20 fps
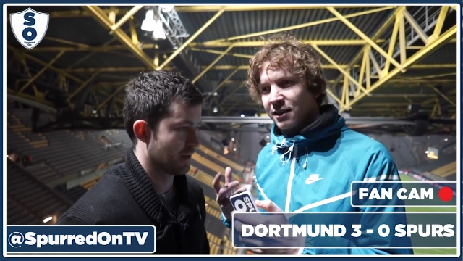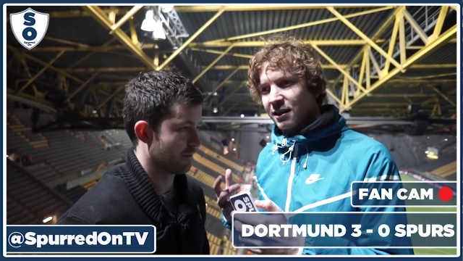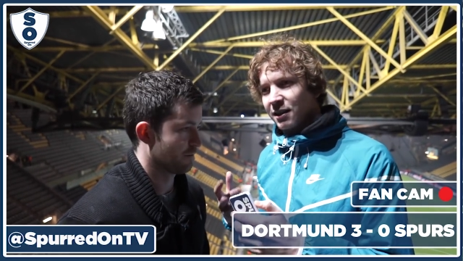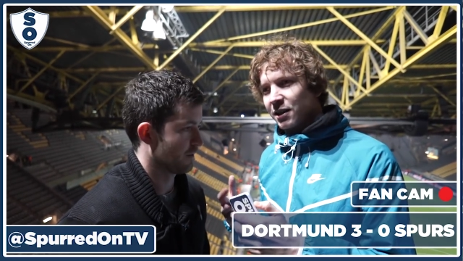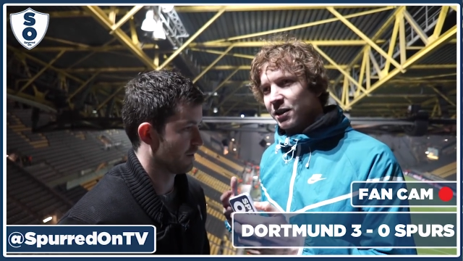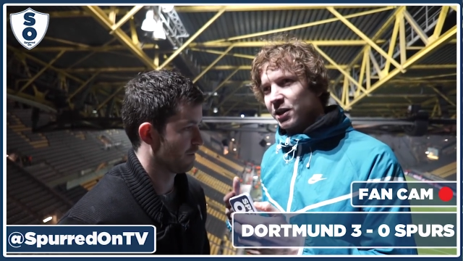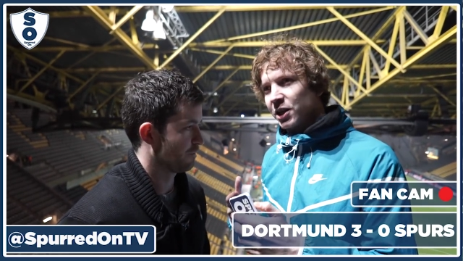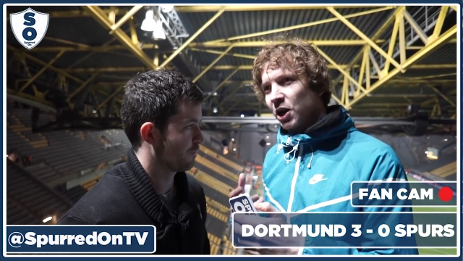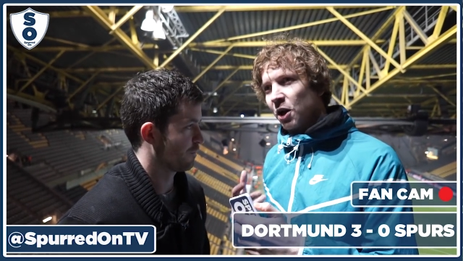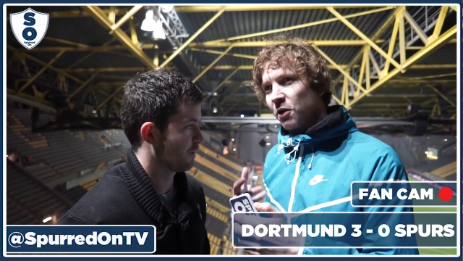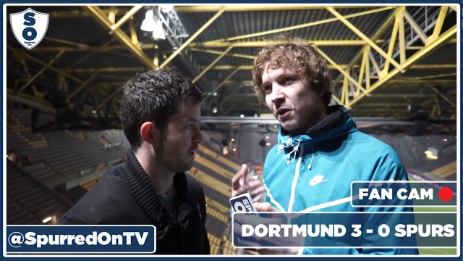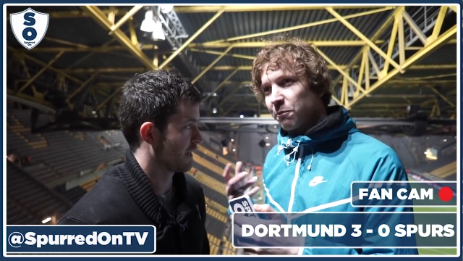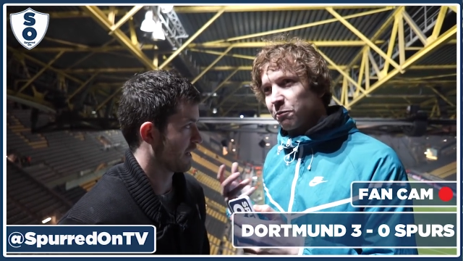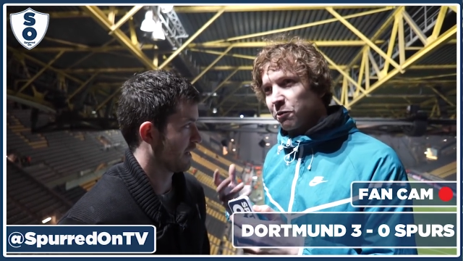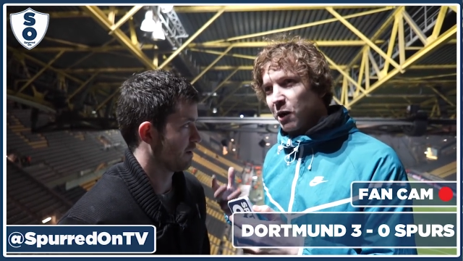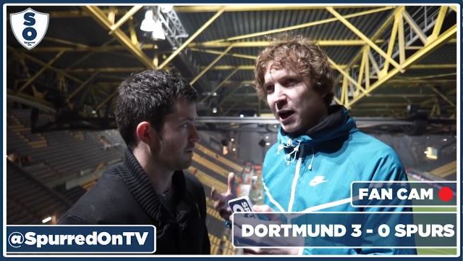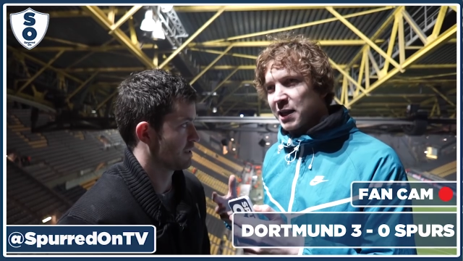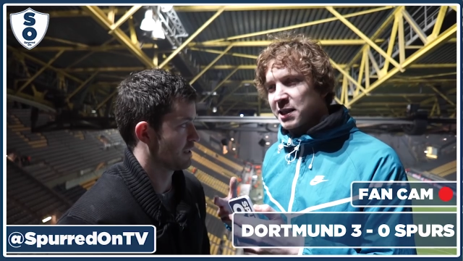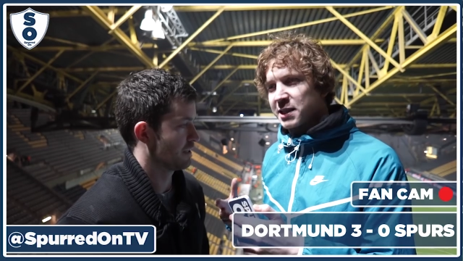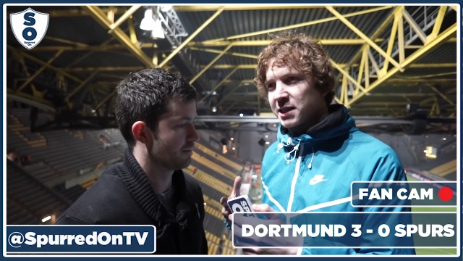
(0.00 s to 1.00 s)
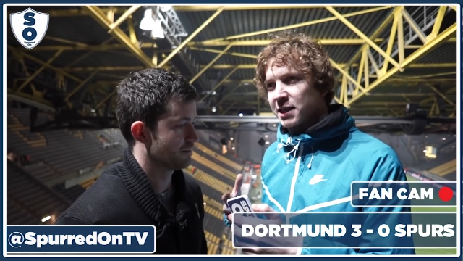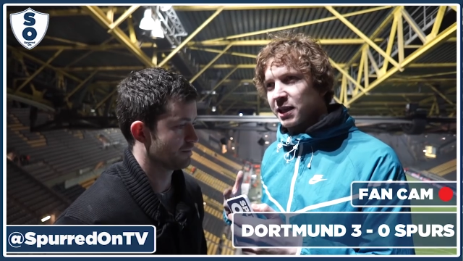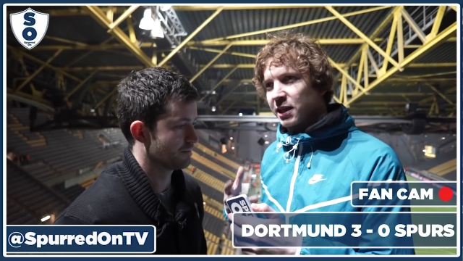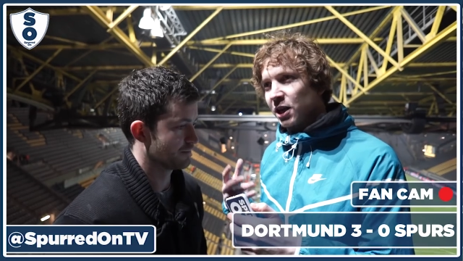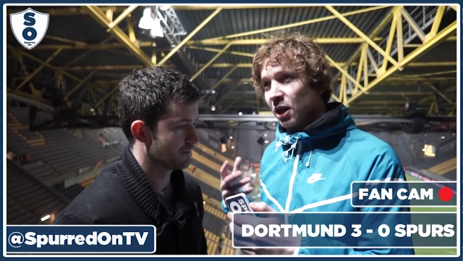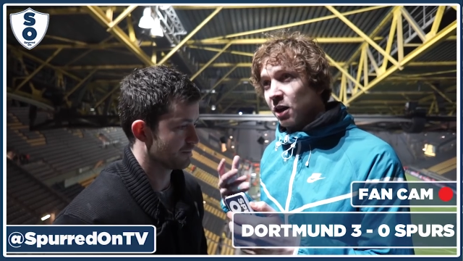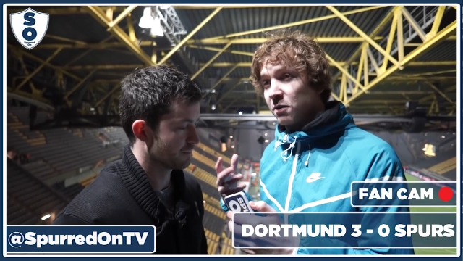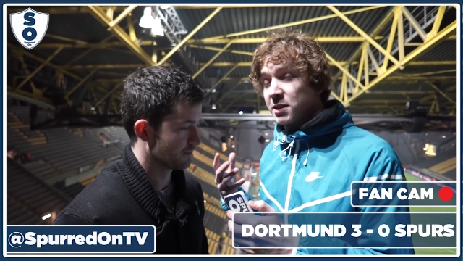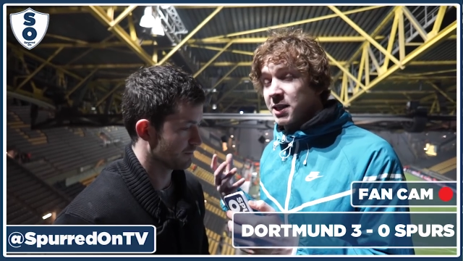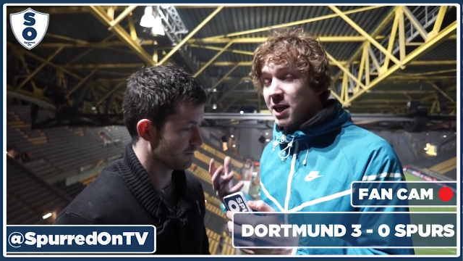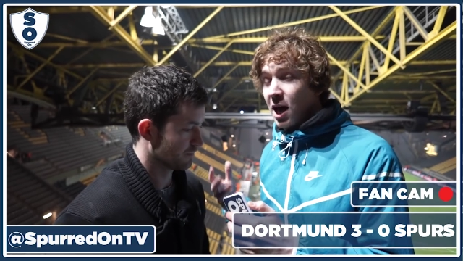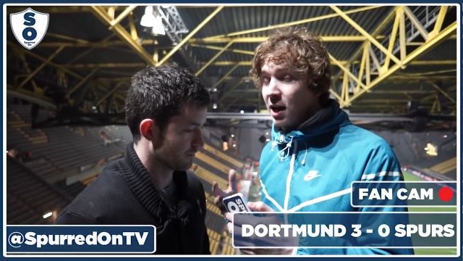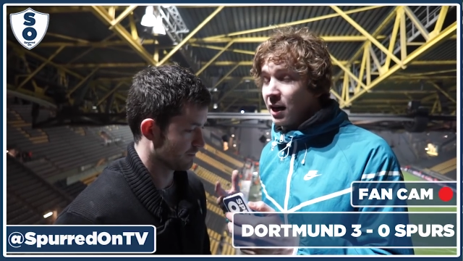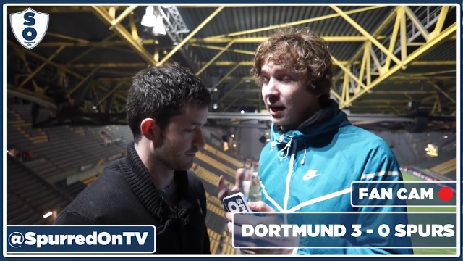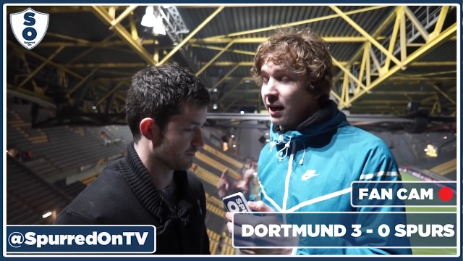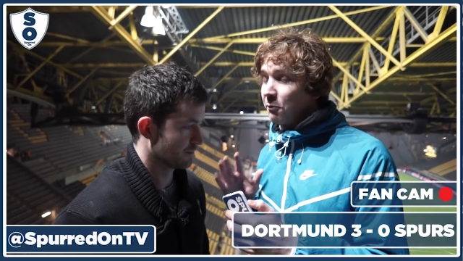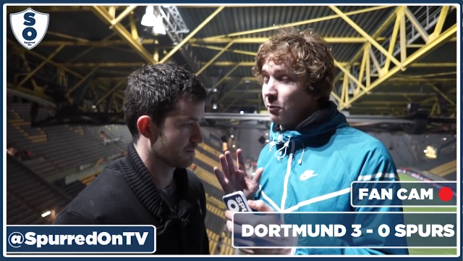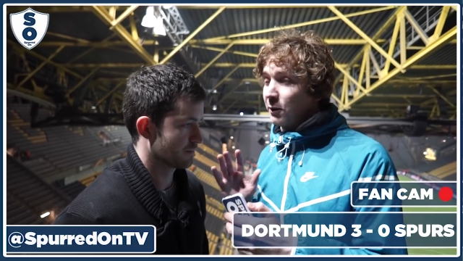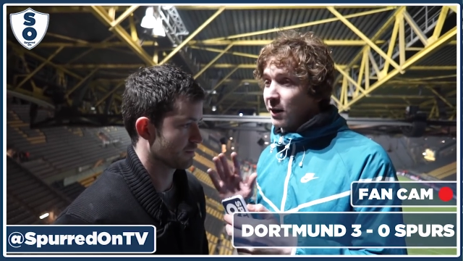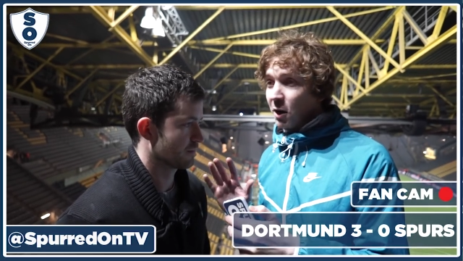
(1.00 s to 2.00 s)
Speaker 1: definitely. you know the press, you know
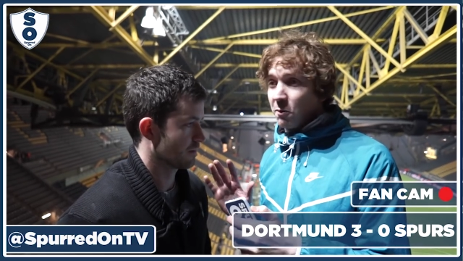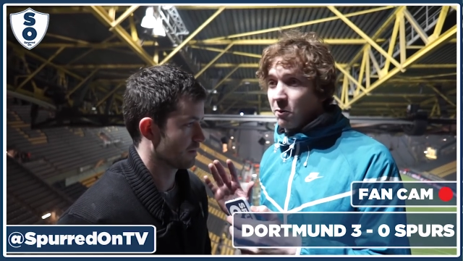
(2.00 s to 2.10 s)
certainly if we